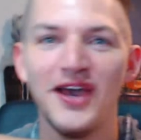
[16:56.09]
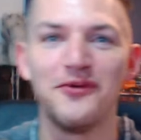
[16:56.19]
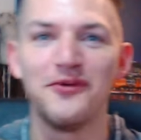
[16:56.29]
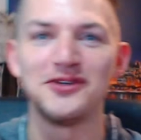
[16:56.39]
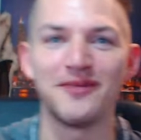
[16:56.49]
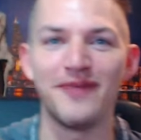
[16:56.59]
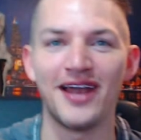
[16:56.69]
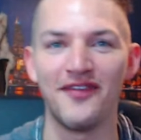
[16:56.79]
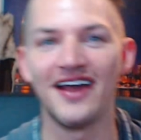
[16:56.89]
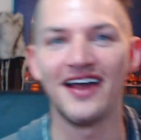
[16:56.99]
wish we could bet
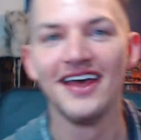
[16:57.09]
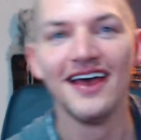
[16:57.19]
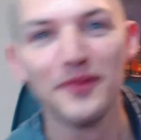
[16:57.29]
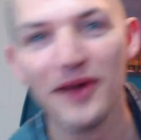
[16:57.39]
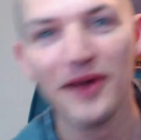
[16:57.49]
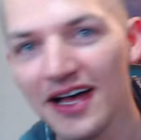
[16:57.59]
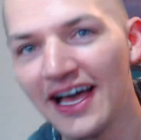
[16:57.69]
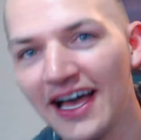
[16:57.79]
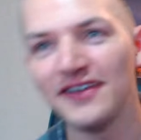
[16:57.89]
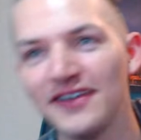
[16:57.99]
on that. But
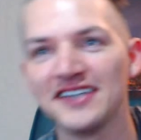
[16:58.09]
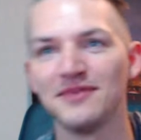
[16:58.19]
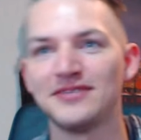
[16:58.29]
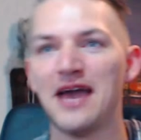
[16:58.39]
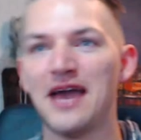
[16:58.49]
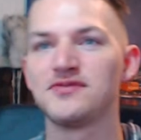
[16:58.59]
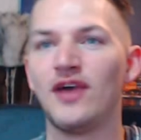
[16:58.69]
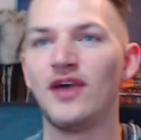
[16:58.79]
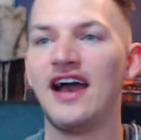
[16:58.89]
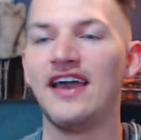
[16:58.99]
yeah, I feel like sometimes when
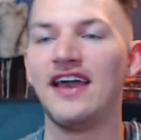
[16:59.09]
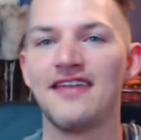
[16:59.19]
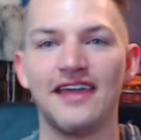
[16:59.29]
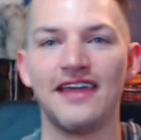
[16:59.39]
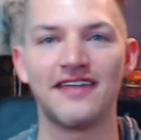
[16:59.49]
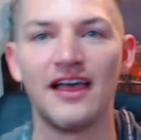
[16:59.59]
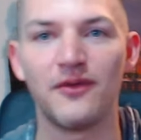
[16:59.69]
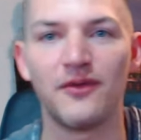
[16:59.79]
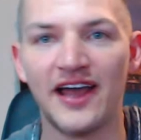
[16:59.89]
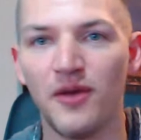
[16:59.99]
I think that,
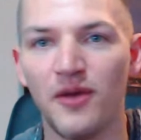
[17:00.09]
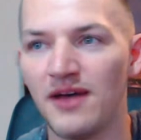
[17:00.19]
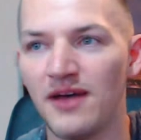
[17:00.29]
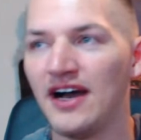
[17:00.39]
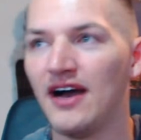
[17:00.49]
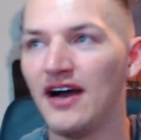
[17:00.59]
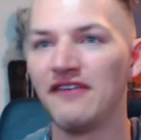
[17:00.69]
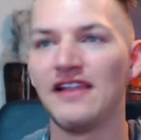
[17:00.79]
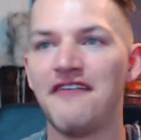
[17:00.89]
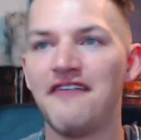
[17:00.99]
like when I open up, we have
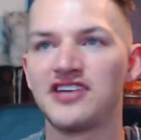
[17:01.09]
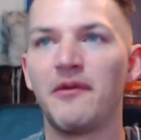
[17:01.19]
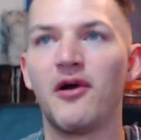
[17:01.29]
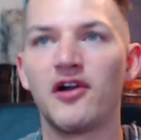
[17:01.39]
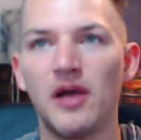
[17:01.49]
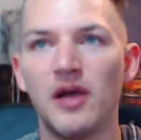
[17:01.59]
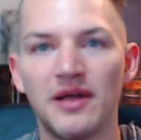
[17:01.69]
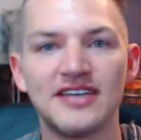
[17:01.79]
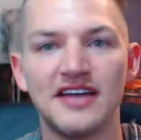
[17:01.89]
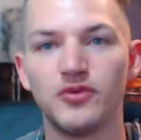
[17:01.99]
a live stream going, we open up
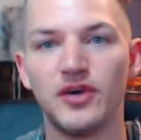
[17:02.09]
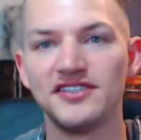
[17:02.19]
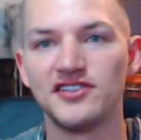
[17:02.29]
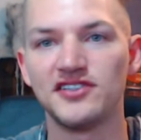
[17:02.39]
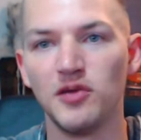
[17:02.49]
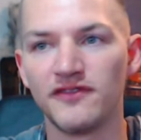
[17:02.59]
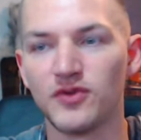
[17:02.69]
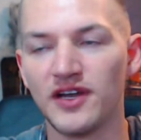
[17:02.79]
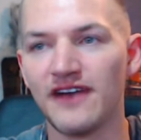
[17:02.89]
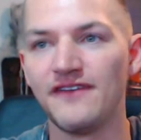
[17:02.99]
1020 Zoom or
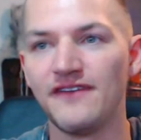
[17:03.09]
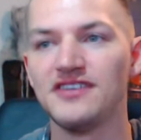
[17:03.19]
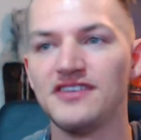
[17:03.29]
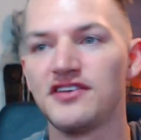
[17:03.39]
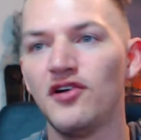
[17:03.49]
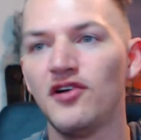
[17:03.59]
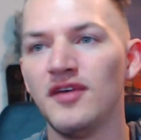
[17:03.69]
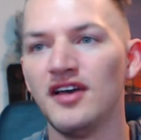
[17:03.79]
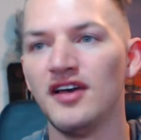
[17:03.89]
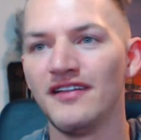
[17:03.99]
2550
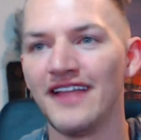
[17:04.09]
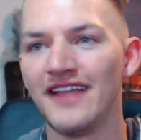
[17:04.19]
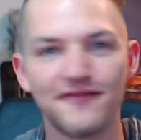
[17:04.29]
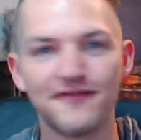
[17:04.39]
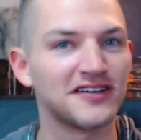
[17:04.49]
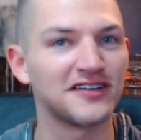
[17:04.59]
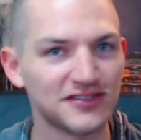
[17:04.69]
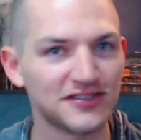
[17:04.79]
Zoom. Like at first, it's